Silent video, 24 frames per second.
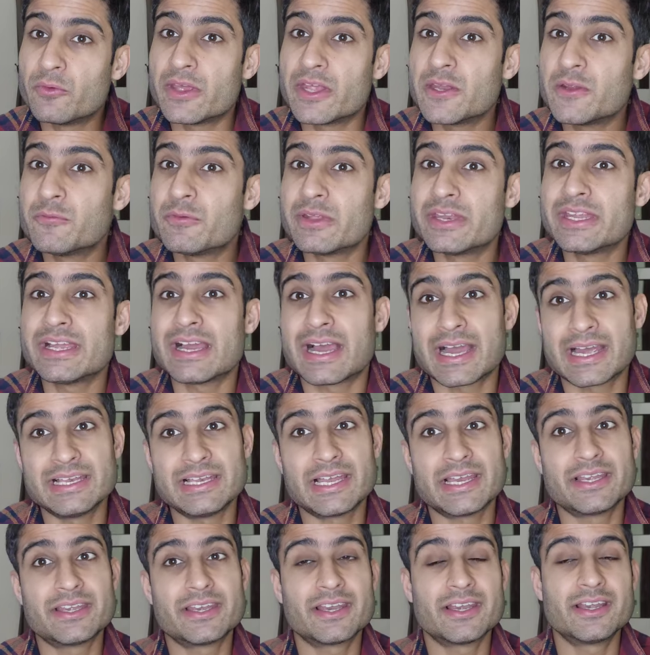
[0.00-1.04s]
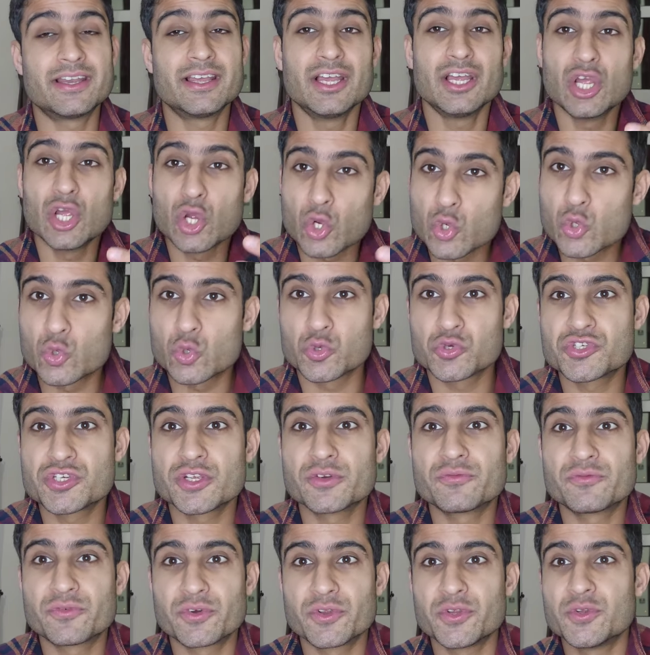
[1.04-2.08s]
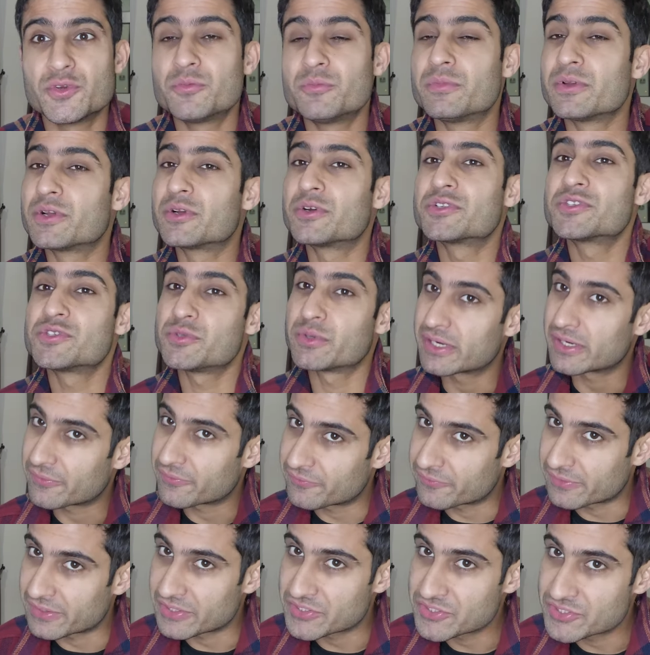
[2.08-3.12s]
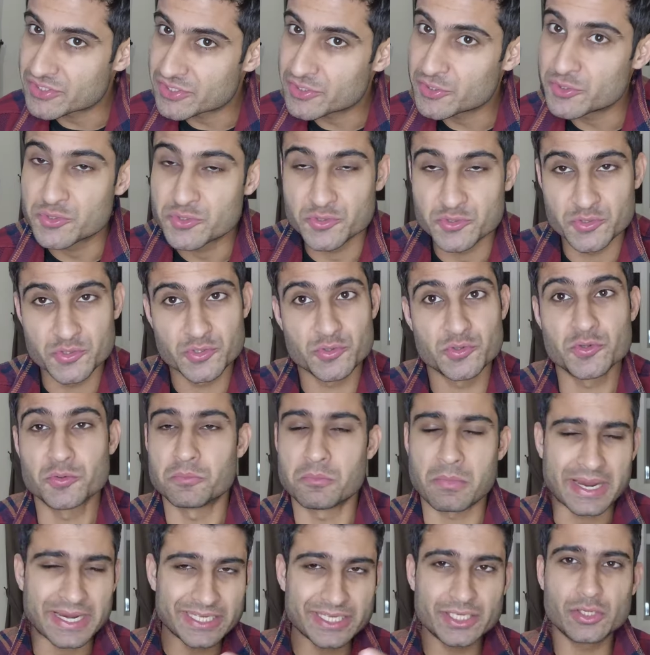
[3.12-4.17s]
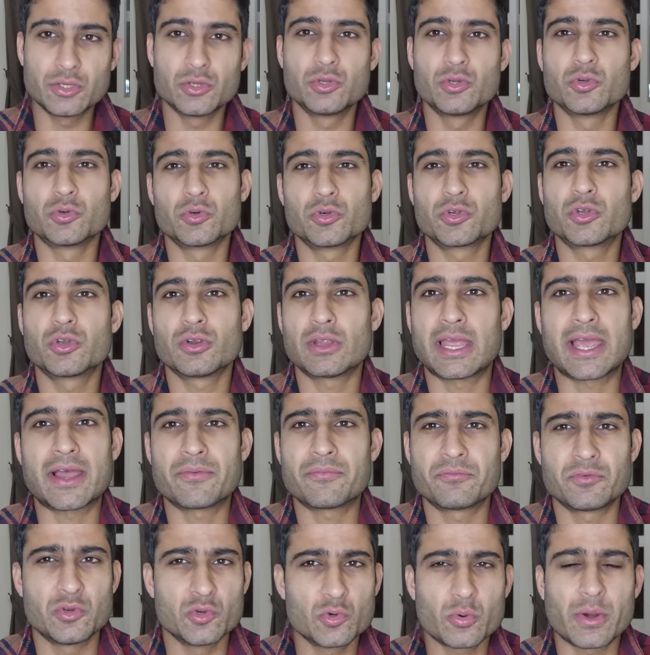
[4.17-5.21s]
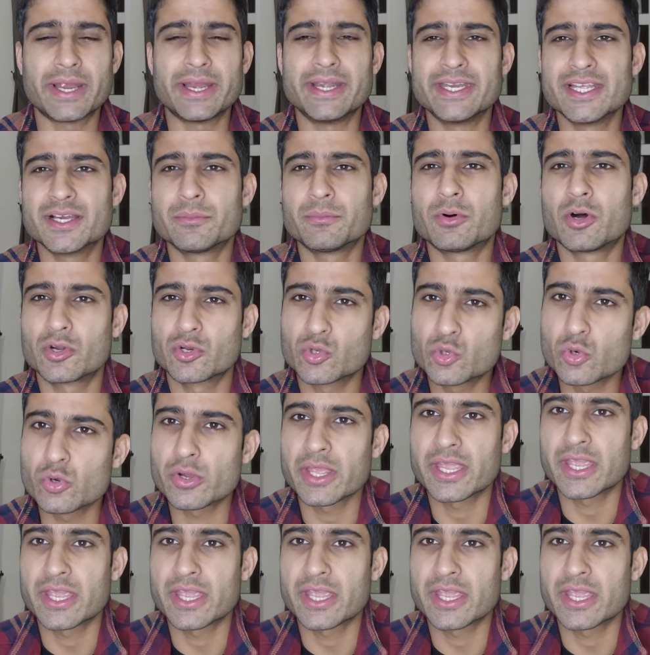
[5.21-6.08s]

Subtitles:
be a very, very highlighted question for you, because you are a fresher, you don't know, you might don't have no idea about